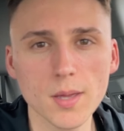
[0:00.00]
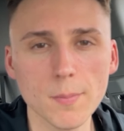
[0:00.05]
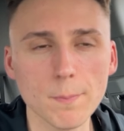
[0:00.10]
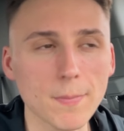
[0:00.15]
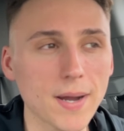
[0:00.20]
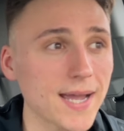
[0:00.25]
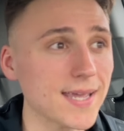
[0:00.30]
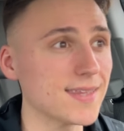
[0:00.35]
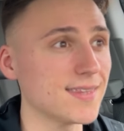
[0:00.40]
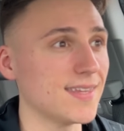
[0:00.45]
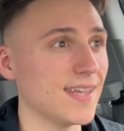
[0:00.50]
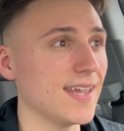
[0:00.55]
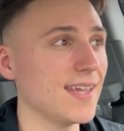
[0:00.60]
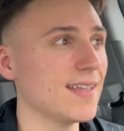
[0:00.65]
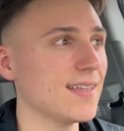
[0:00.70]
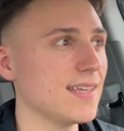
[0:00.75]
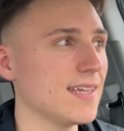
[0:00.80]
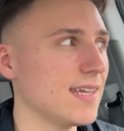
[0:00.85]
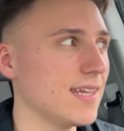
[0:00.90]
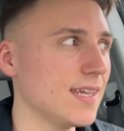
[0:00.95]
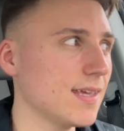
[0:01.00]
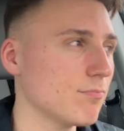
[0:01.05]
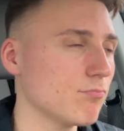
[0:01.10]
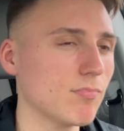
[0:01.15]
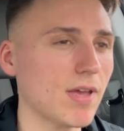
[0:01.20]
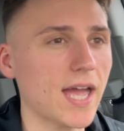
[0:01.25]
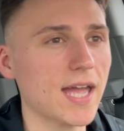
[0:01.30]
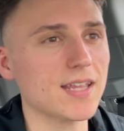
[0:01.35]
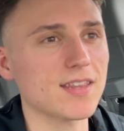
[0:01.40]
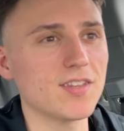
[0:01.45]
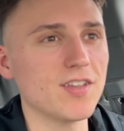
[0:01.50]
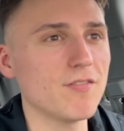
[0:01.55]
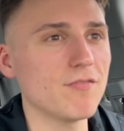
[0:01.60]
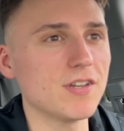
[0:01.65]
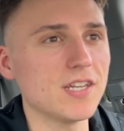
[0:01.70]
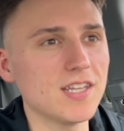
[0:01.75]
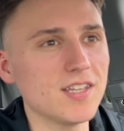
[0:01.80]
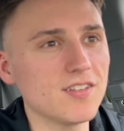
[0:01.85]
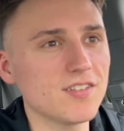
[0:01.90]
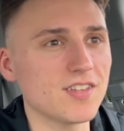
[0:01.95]
My daily
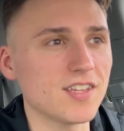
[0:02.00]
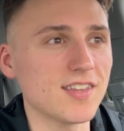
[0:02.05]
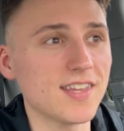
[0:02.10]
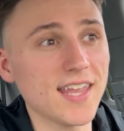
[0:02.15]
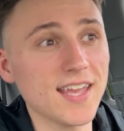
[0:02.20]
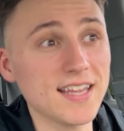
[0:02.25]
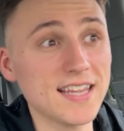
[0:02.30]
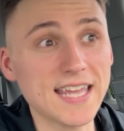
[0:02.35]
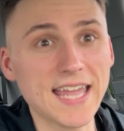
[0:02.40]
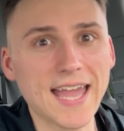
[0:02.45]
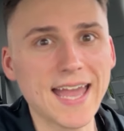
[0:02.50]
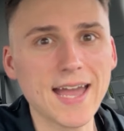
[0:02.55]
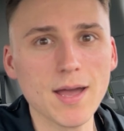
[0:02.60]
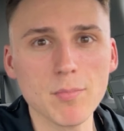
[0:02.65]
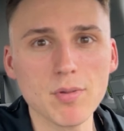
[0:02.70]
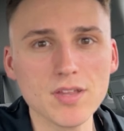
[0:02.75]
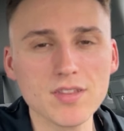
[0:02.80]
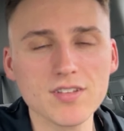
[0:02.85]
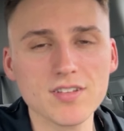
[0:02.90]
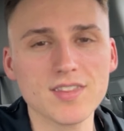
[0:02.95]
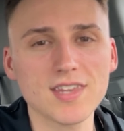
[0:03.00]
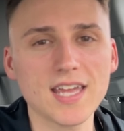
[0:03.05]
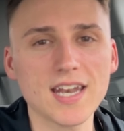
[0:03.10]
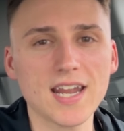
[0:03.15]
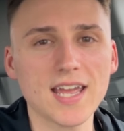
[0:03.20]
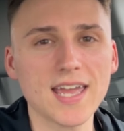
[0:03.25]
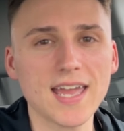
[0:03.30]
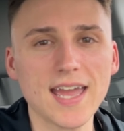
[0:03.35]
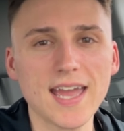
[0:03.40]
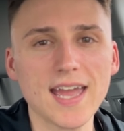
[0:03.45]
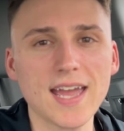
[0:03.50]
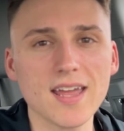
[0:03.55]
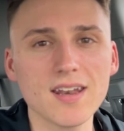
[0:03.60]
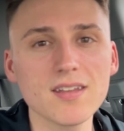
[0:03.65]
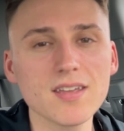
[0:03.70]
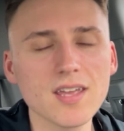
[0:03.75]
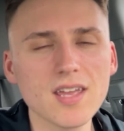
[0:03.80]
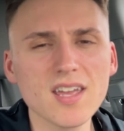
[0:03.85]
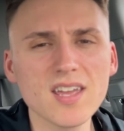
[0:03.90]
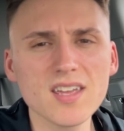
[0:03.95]
activities, the daily habits that I
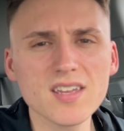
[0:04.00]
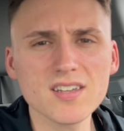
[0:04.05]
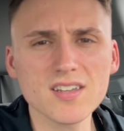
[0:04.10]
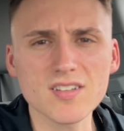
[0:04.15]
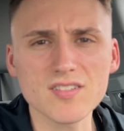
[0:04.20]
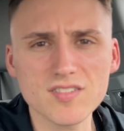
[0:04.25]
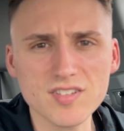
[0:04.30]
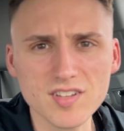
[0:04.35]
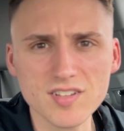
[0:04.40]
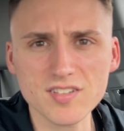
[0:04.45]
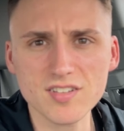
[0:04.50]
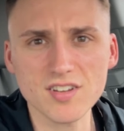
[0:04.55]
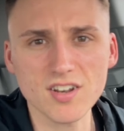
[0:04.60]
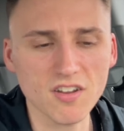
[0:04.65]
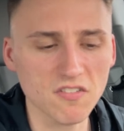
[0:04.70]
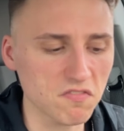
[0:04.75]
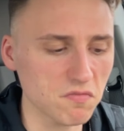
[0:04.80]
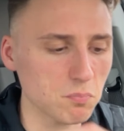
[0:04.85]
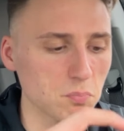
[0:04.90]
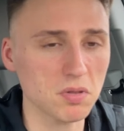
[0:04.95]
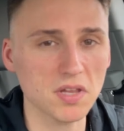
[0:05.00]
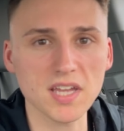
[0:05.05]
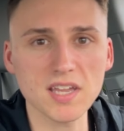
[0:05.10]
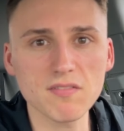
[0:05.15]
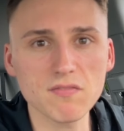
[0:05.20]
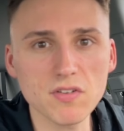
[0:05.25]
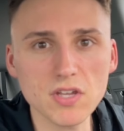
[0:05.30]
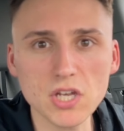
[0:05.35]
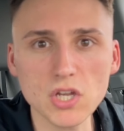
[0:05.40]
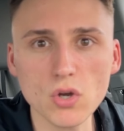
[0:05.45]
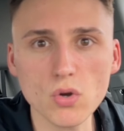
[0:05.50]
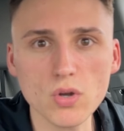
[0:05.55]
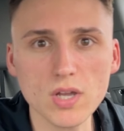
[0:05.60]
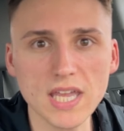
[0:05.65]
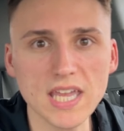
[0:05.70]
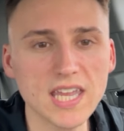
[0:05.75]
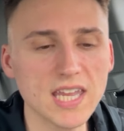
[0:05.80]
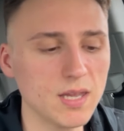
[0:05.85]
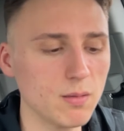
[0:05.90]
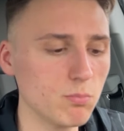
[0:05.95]
had, consisted of playing video
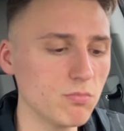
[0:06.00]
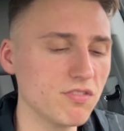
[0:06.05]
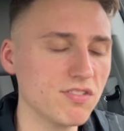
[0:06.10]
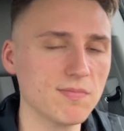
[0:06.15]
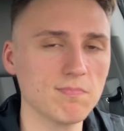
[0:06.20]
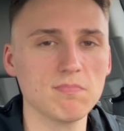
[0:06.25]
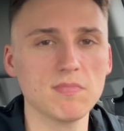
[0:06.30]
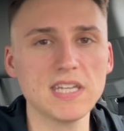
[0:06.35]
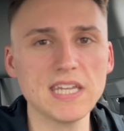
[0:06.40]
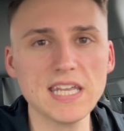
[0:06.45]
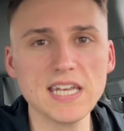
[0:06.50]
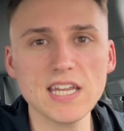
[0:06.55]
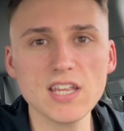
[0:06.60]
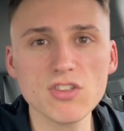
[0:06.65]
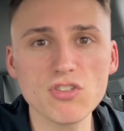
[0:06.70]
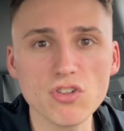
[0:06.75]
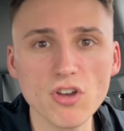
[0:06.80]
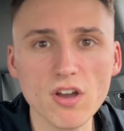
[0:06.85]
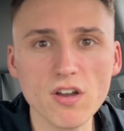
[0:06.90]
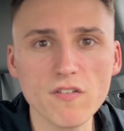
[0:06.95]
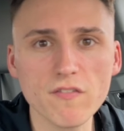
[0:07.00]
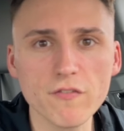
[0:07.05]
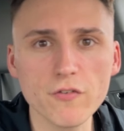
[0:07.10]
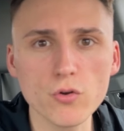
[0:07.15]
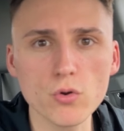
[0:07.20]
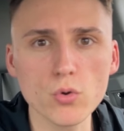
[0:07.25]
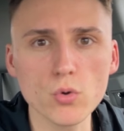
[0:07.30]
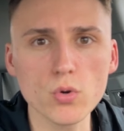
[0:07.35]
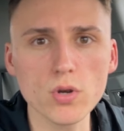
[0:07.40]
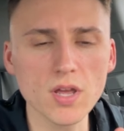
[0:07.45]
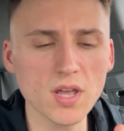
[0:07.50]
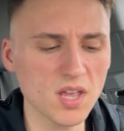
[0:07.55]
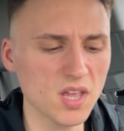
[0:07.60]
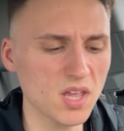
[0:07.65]
games, eating junk food,